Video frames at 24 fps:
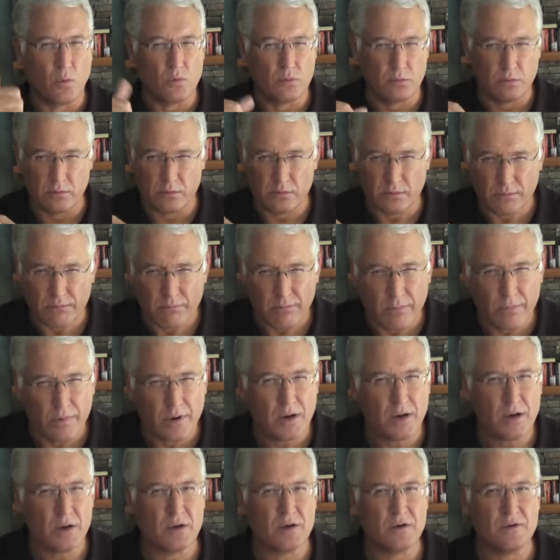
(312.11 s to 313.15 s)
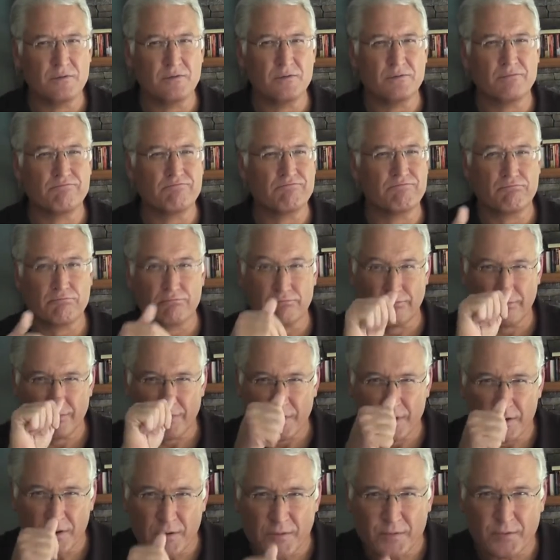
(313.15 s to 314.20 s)
When we feel the most
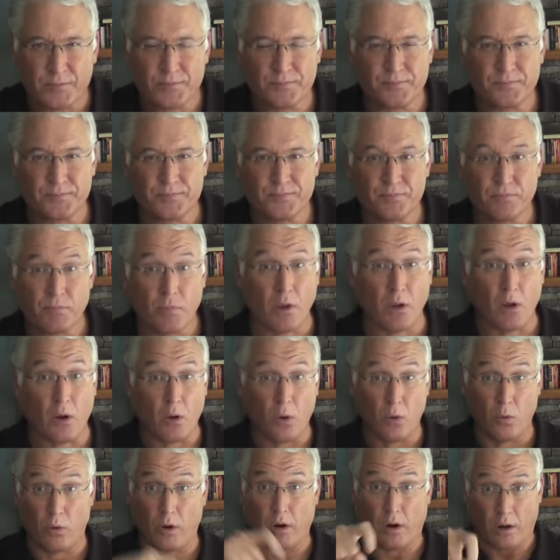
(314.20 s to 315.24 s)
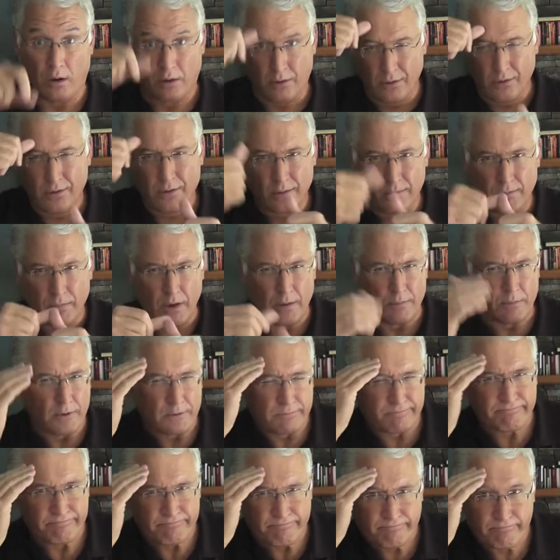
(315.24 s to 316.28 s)
pain and suffering,
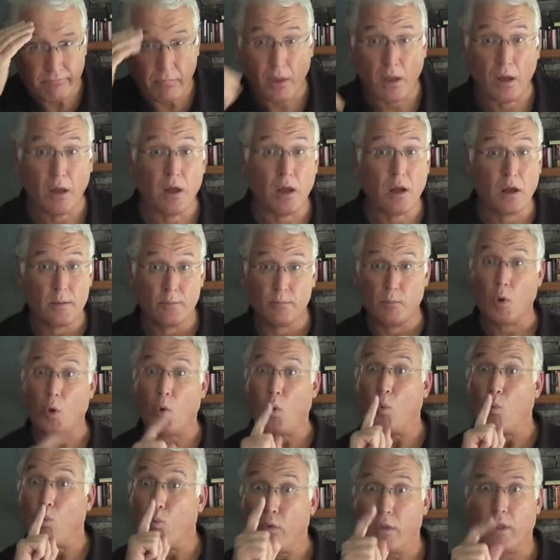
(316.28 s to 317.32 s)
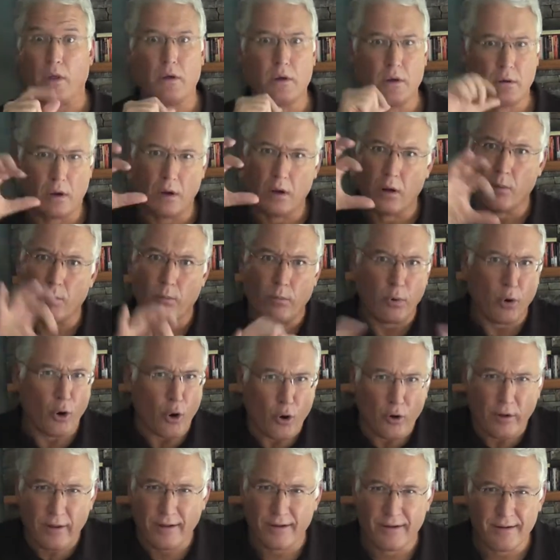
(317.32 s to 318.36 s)
we need to remember that
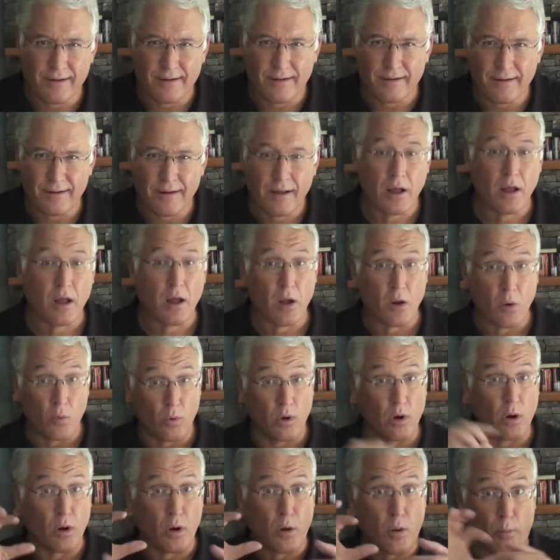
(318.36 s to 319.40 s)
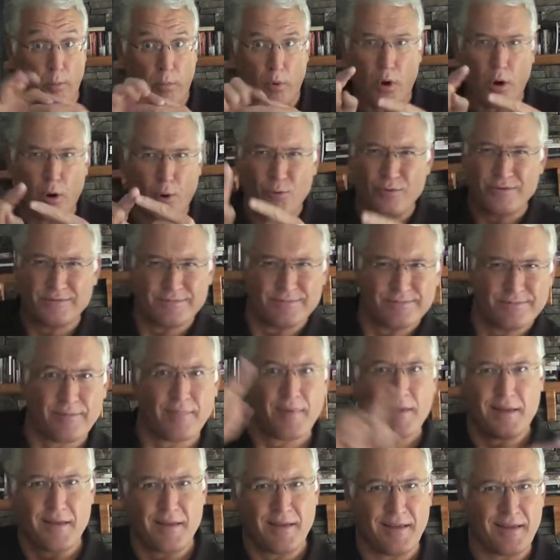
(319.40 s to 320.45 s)
we are really, we are really not
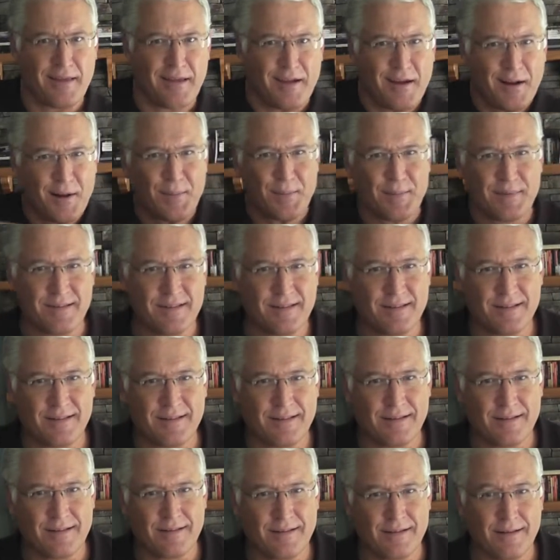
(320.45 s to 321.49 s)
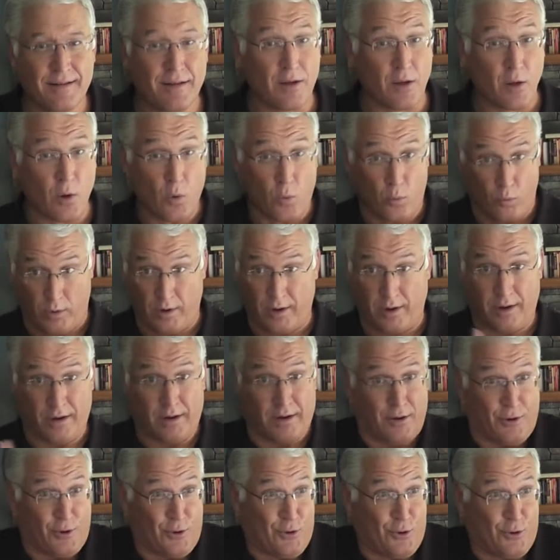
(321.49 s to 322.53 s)
related to this earth. We are related to
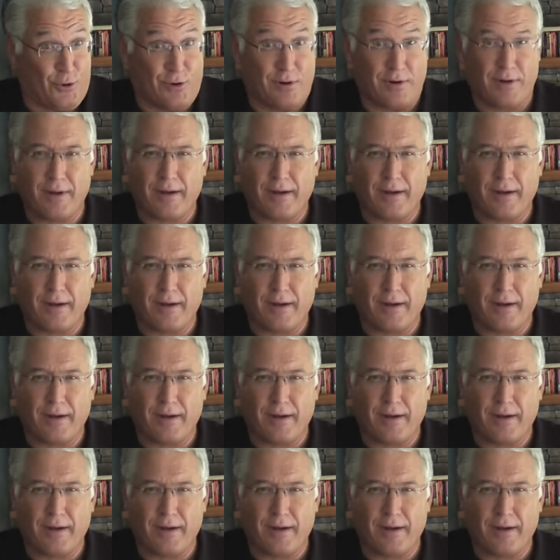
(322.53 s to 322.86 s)
heaven.